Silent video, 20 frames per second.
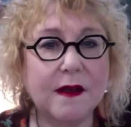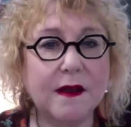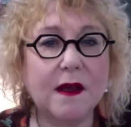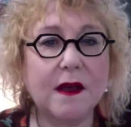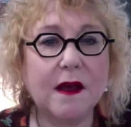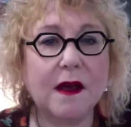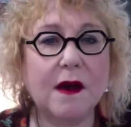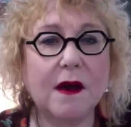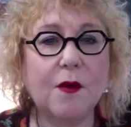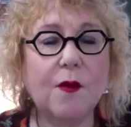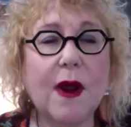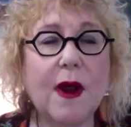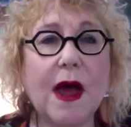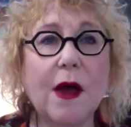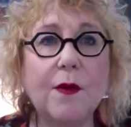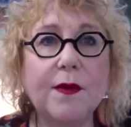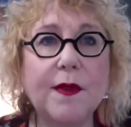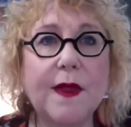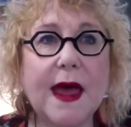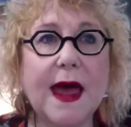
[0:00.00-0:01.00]

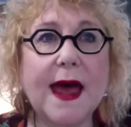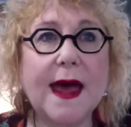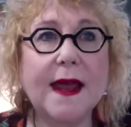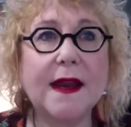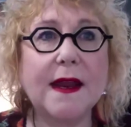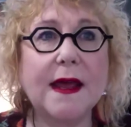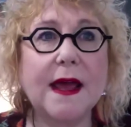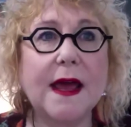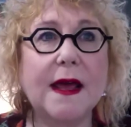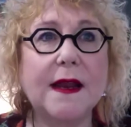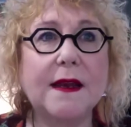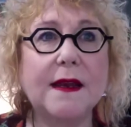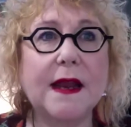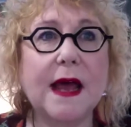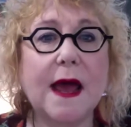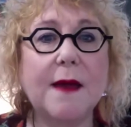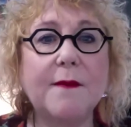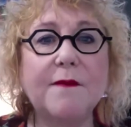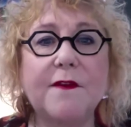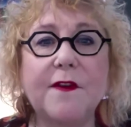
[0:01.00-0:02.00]
around that, and
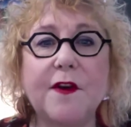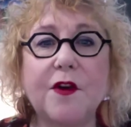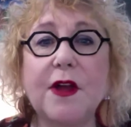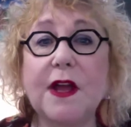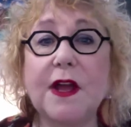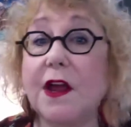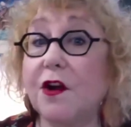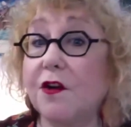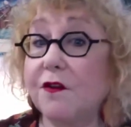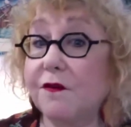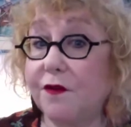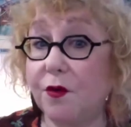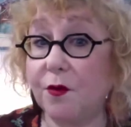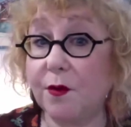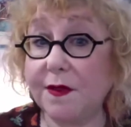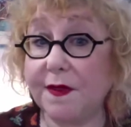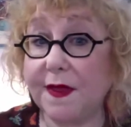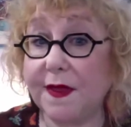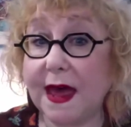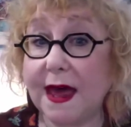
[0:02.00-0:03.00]
I'm very careful
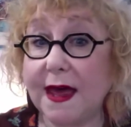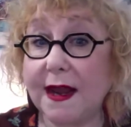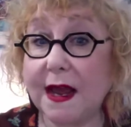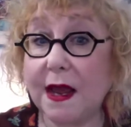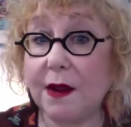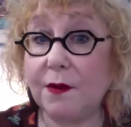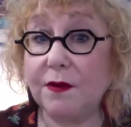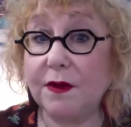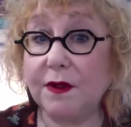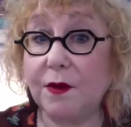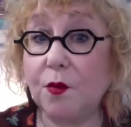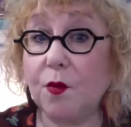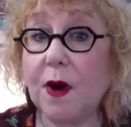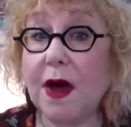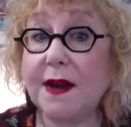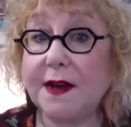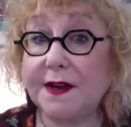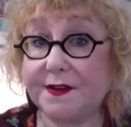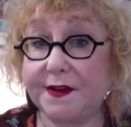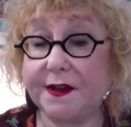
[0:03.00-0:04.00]
with that. I really
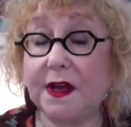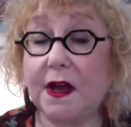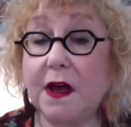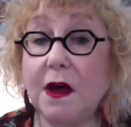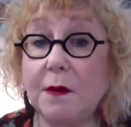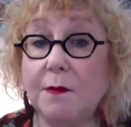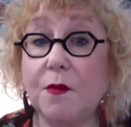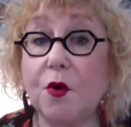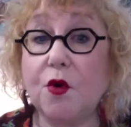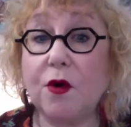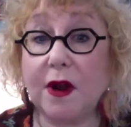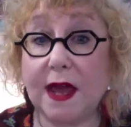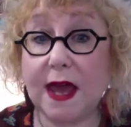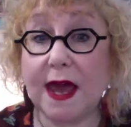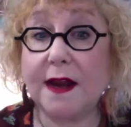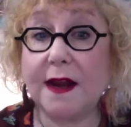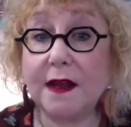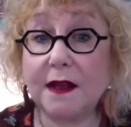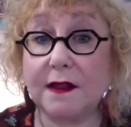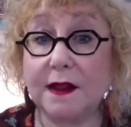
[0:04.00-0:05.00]
want it to come
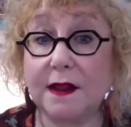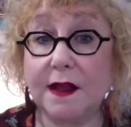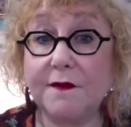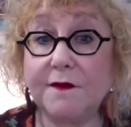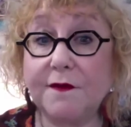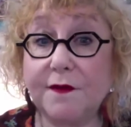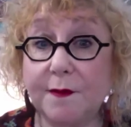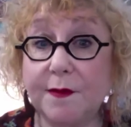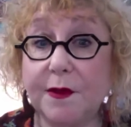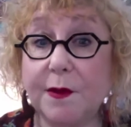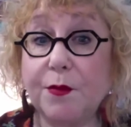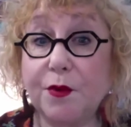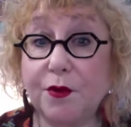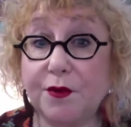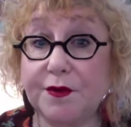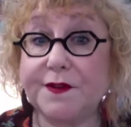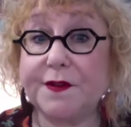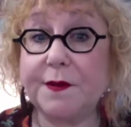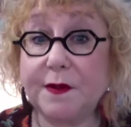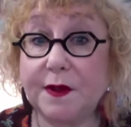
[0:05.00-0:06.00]
organically from the
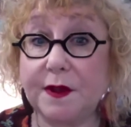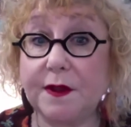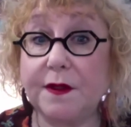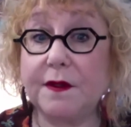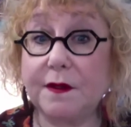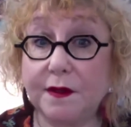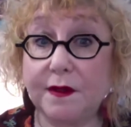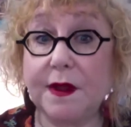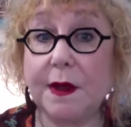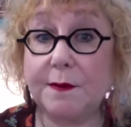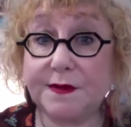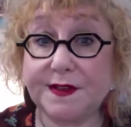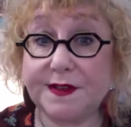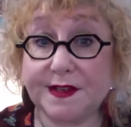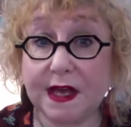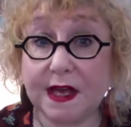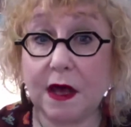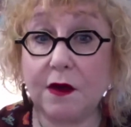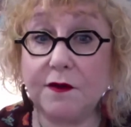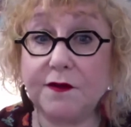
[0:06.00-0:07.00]
person
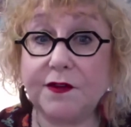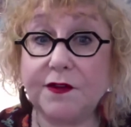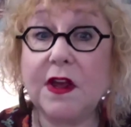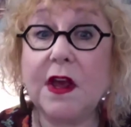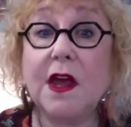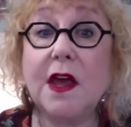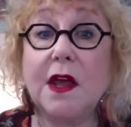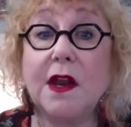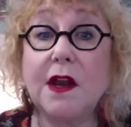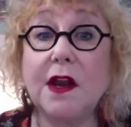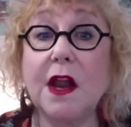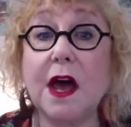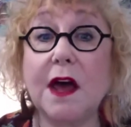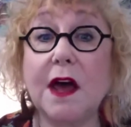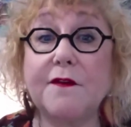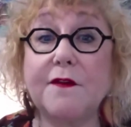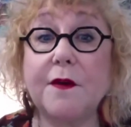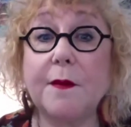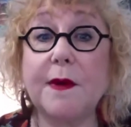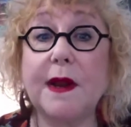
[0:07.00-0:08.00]
themselves, not
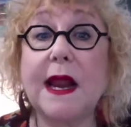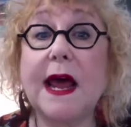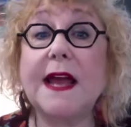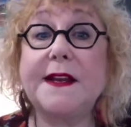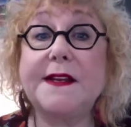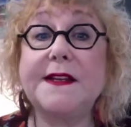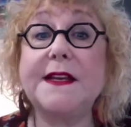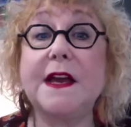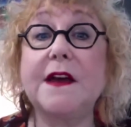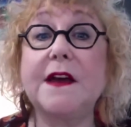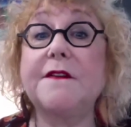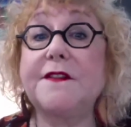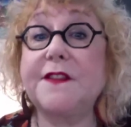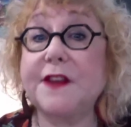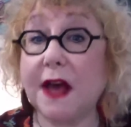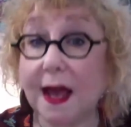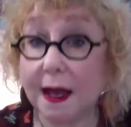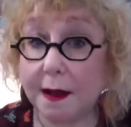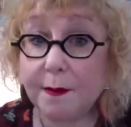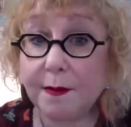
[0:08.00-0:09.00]
from an idea of type.